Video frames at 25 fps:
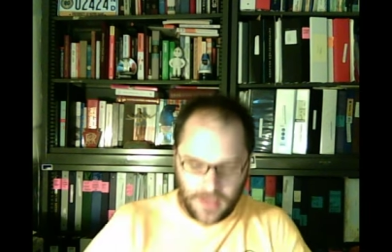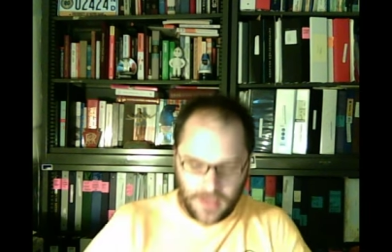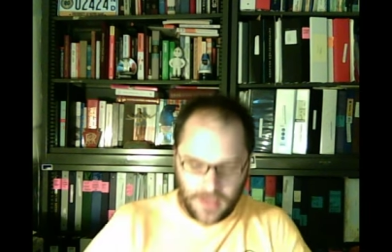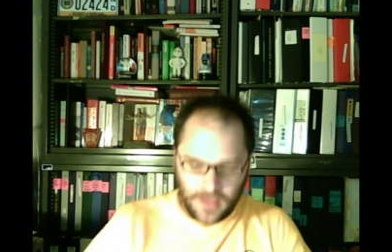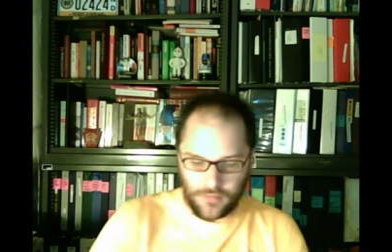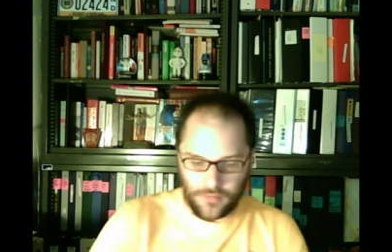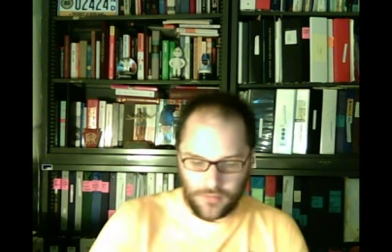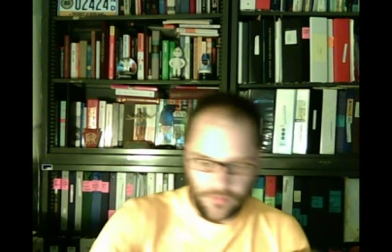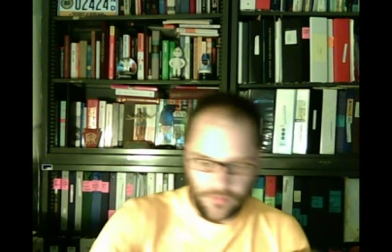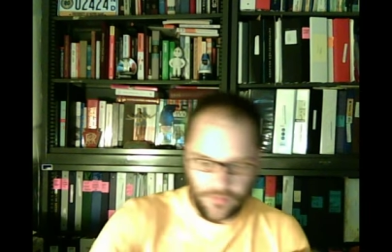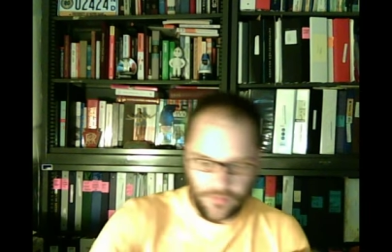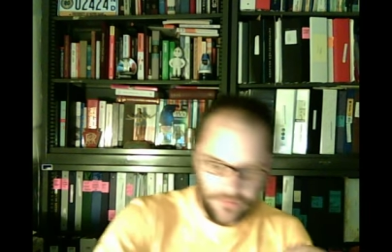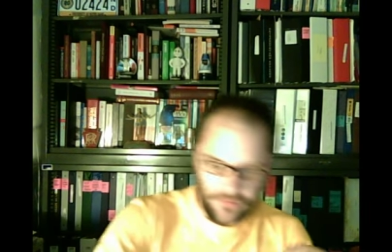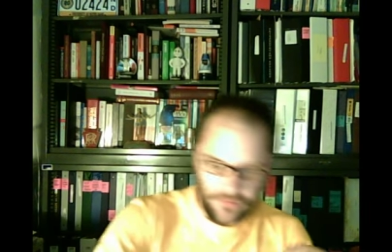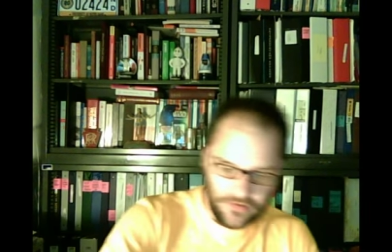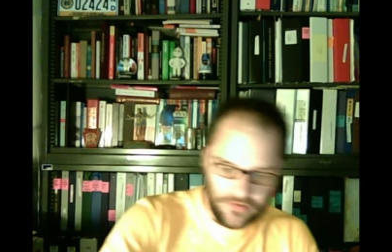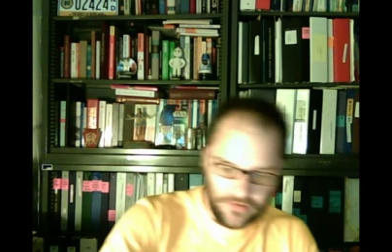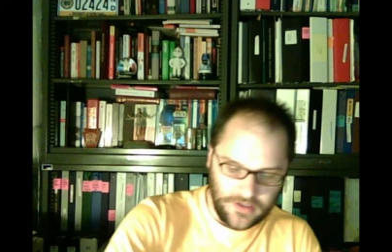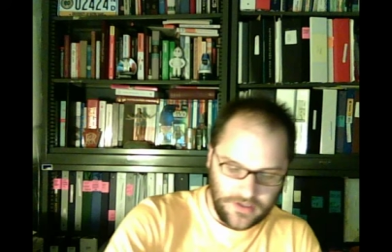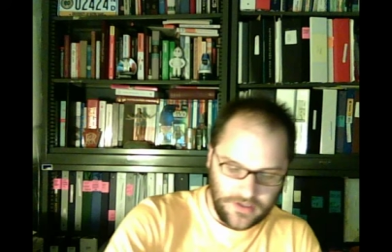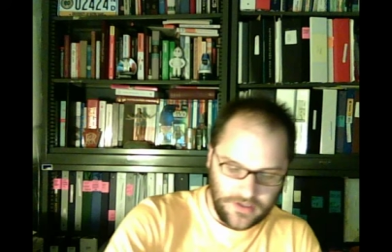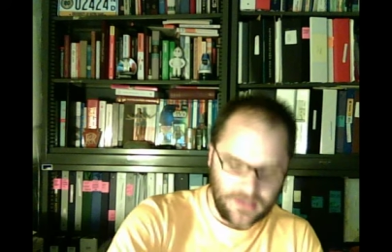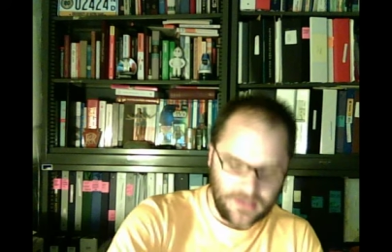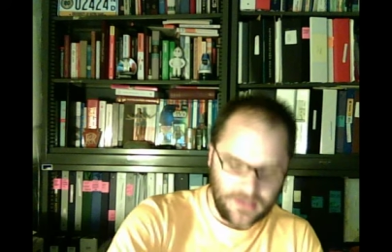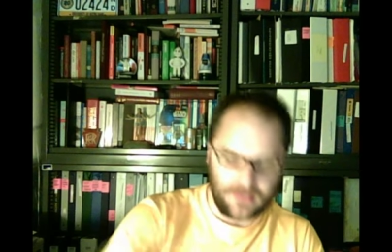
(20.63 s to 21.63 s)
And what we're
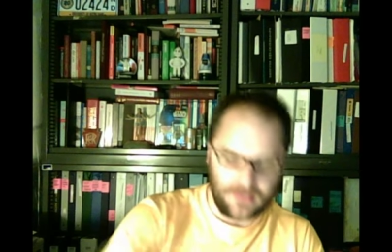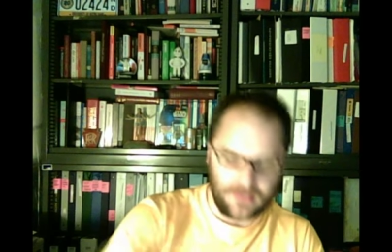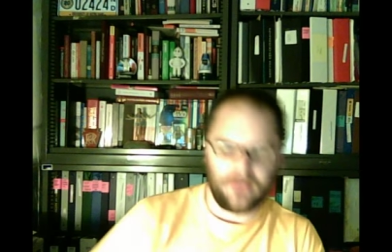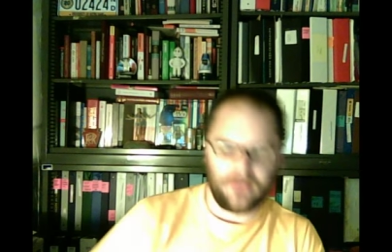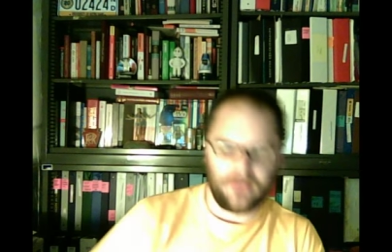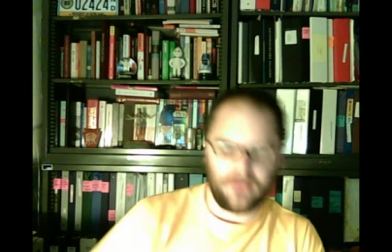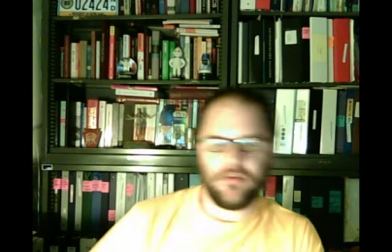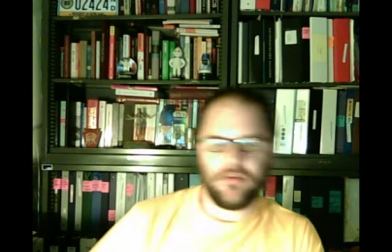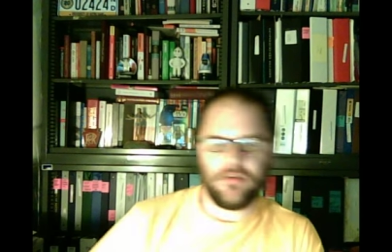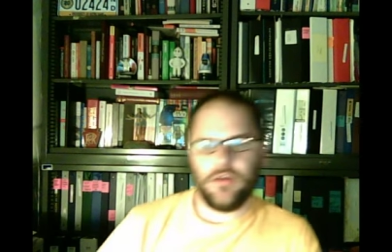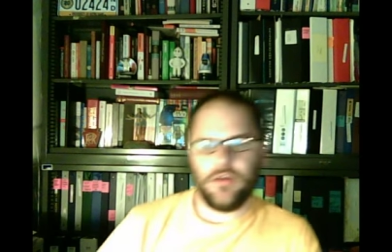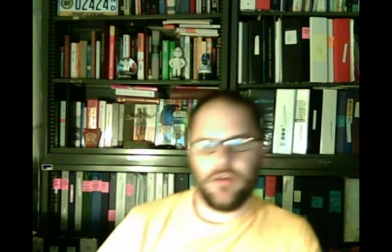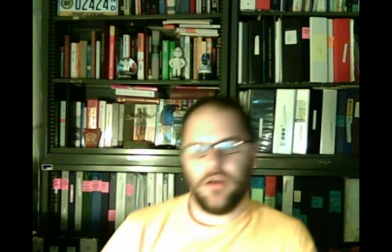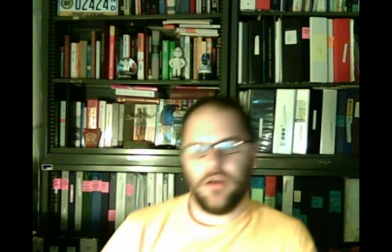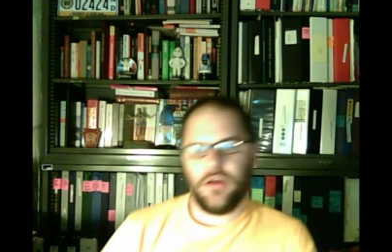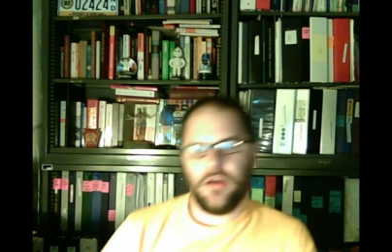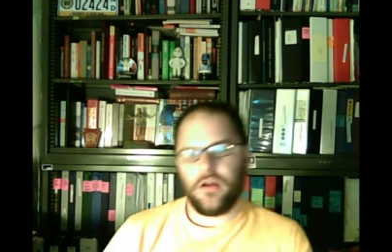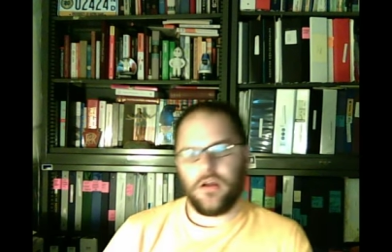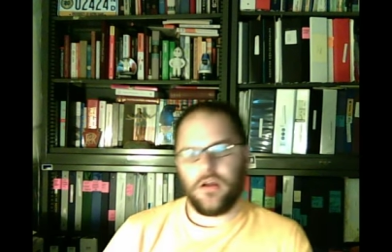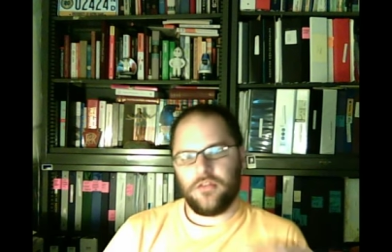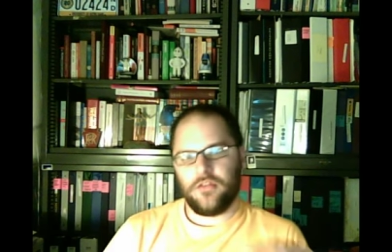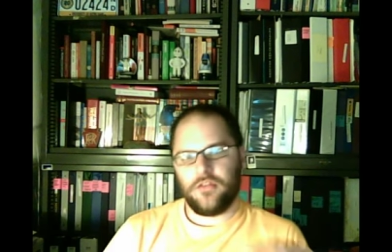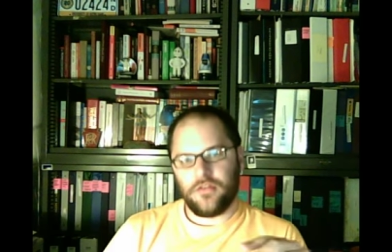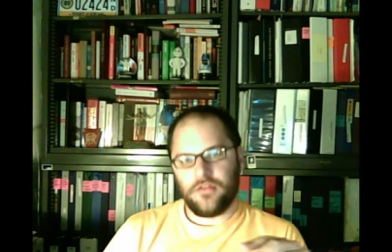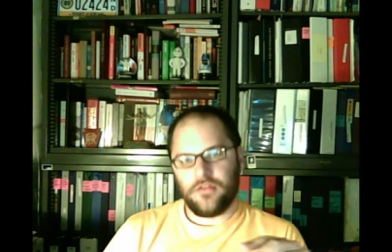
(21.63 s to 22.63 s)
looking at here
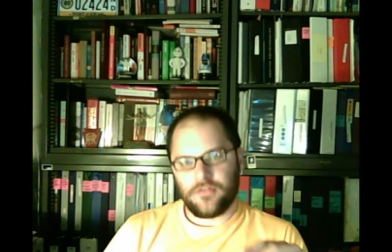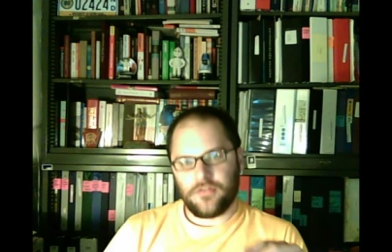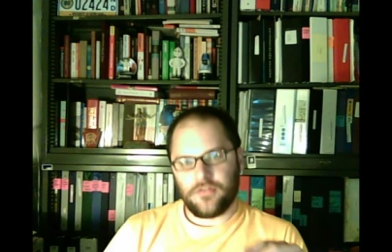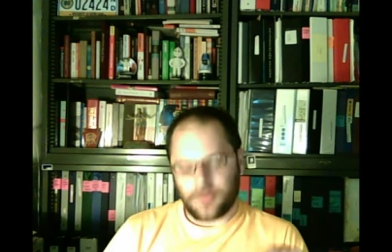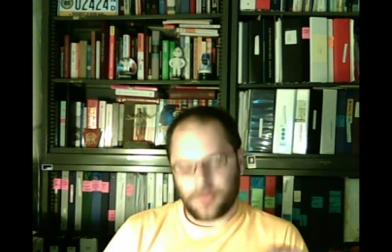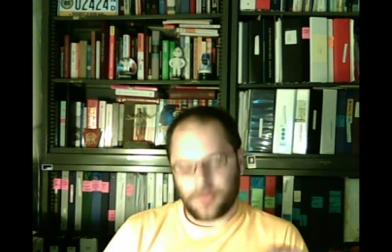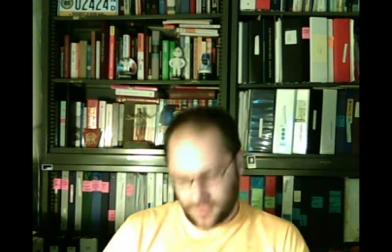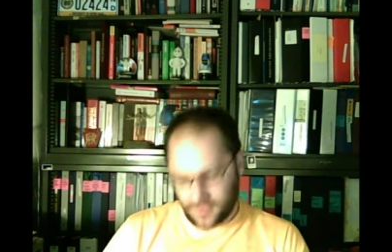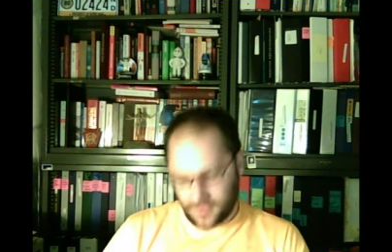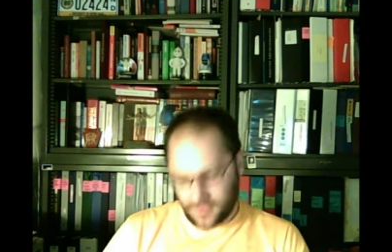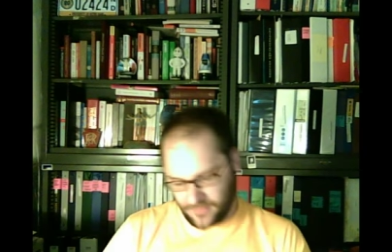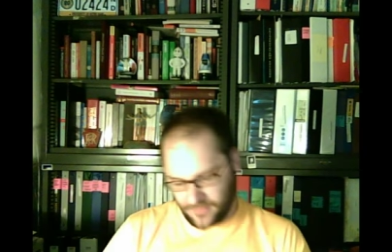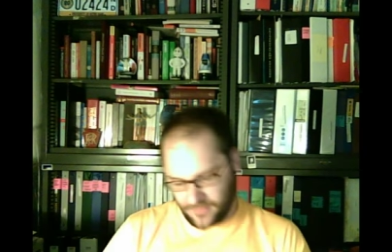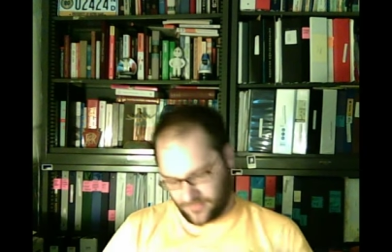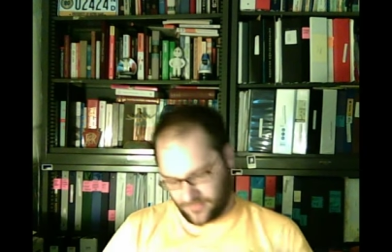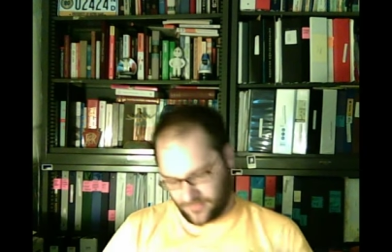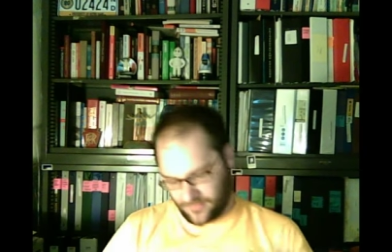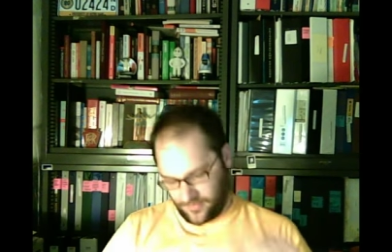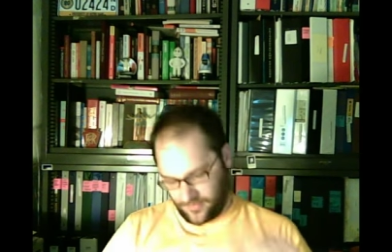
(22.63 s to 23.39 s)
are the determinants